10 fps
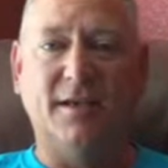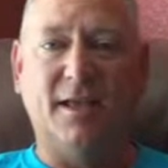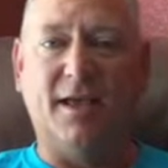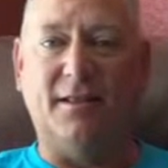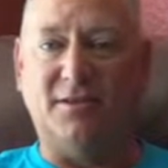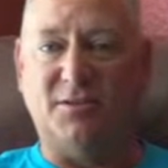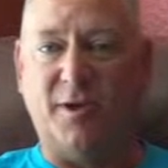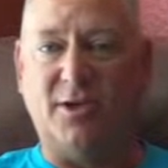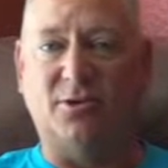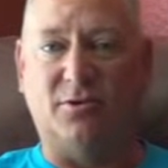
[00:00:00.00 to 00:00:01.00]
and the
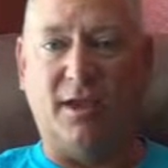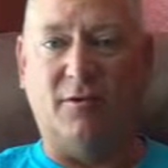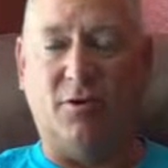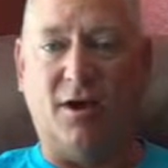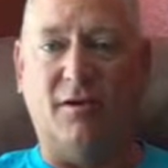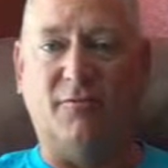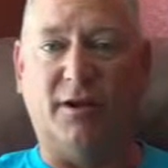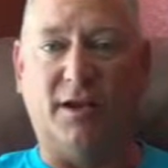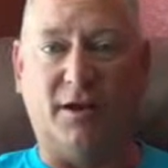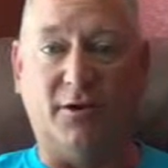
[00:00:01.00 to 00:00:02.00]
special that we're
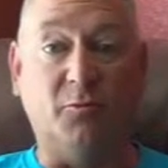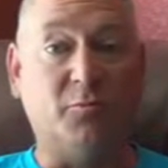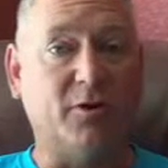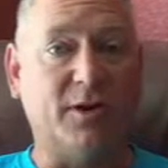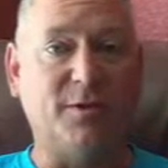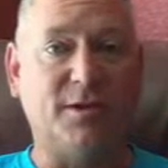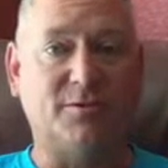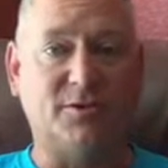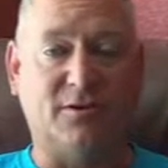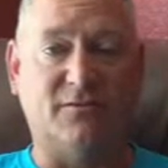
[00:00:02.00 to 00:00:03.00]
offering in our new premium
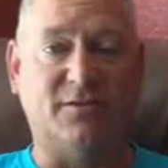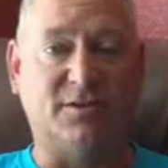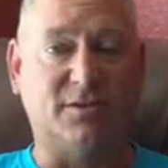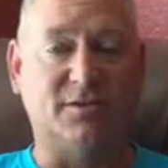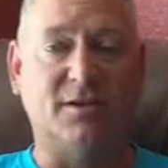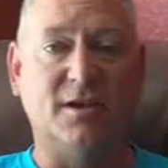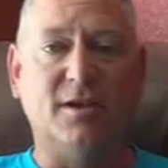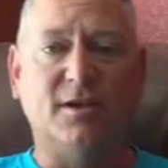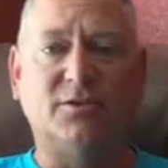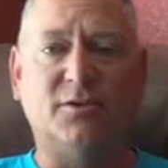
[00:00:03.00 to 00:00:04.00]
services.
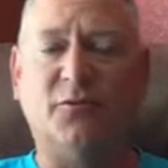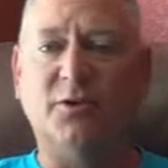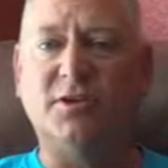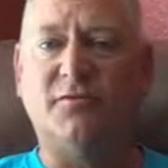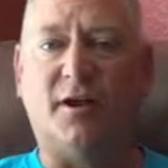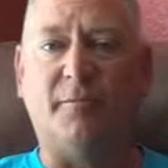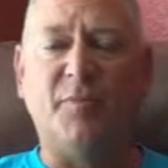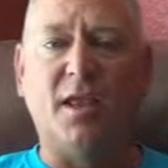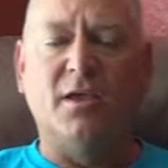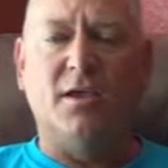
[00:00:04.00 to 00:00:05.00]
So first of all,
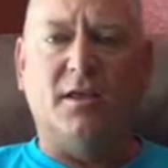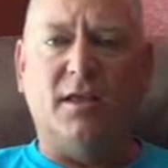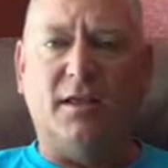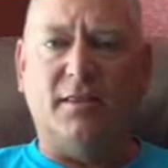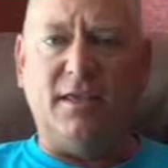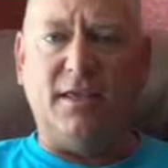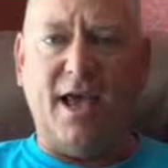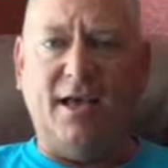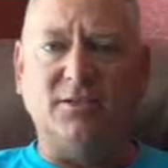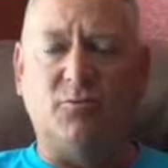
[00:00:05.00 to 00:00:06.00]
the
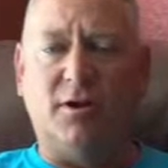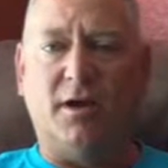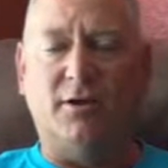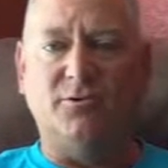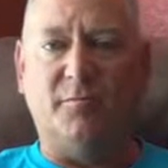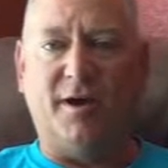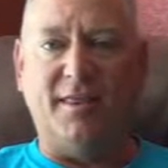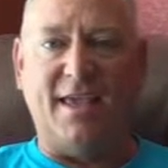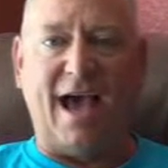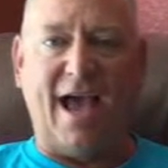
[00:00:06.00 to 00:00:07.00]
S100 by
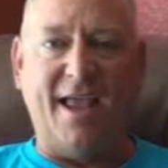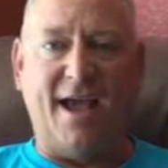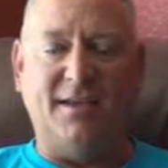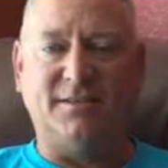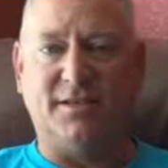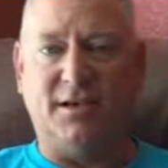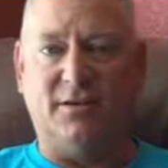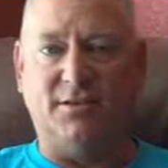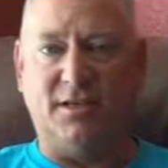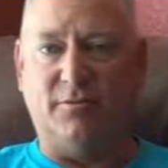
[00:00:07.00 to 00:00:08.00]
the
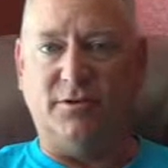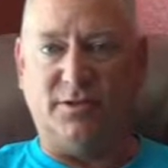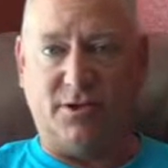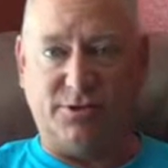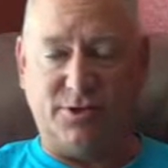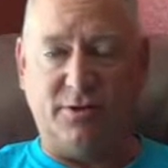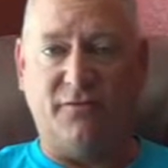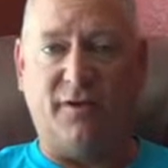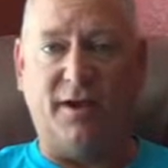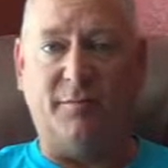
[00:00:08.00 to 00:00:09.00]
IICRC, which is our
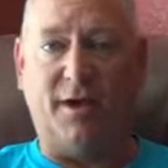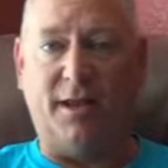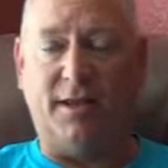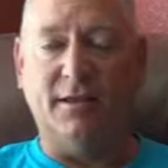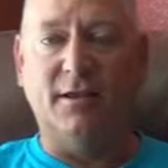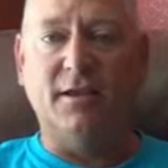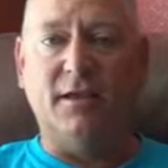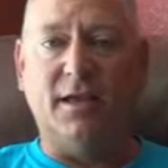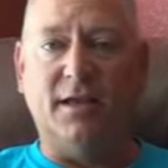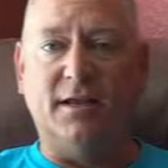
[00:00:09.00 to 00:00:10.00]
certifying body,
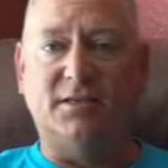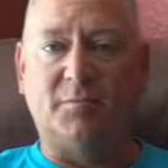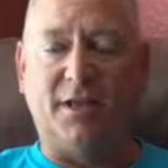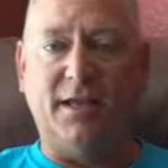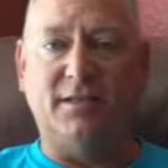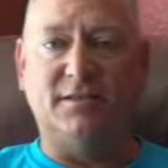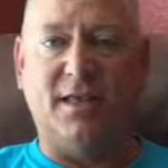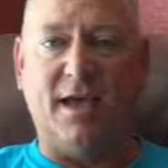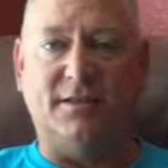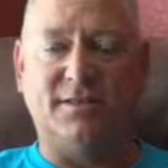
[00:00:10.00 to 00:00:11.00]
it explains
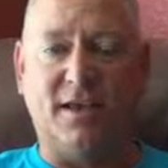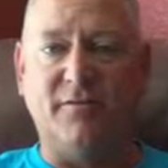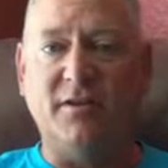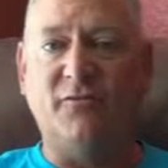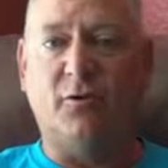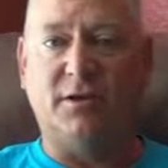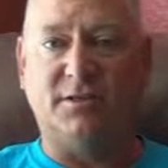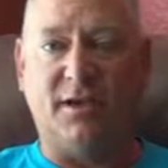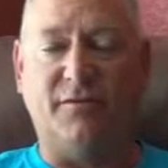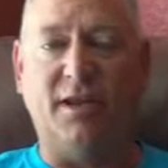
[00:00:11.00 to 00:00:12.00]
that 74 to
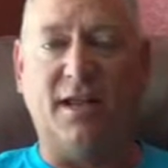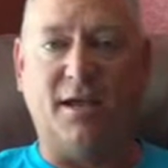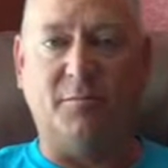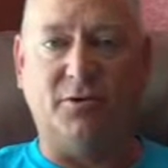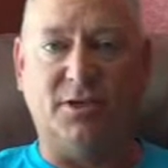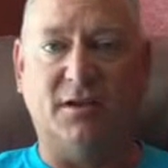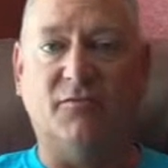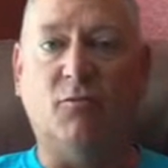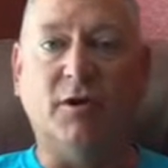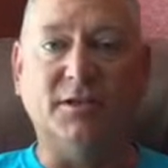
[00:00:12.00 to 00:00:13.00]
79%
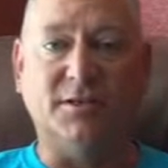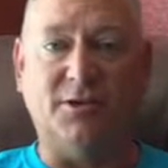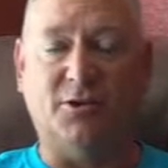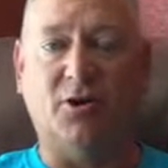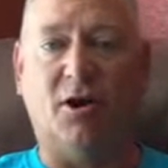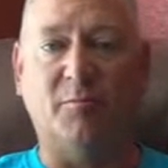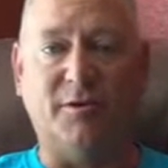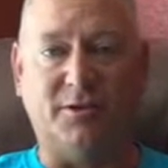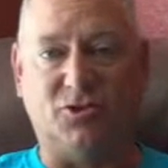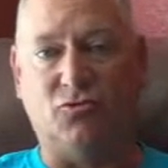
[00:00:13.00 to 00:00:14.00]
of what is in your
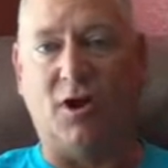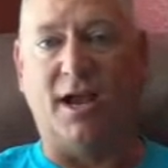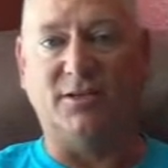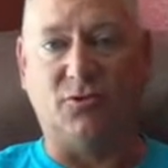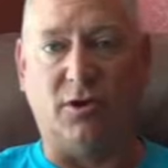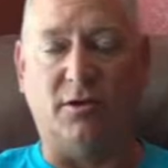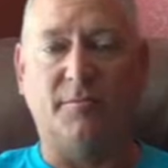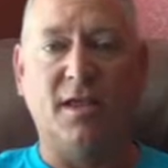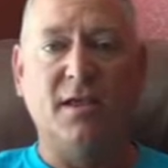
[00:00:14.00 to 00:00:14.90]
carpet is dry soil.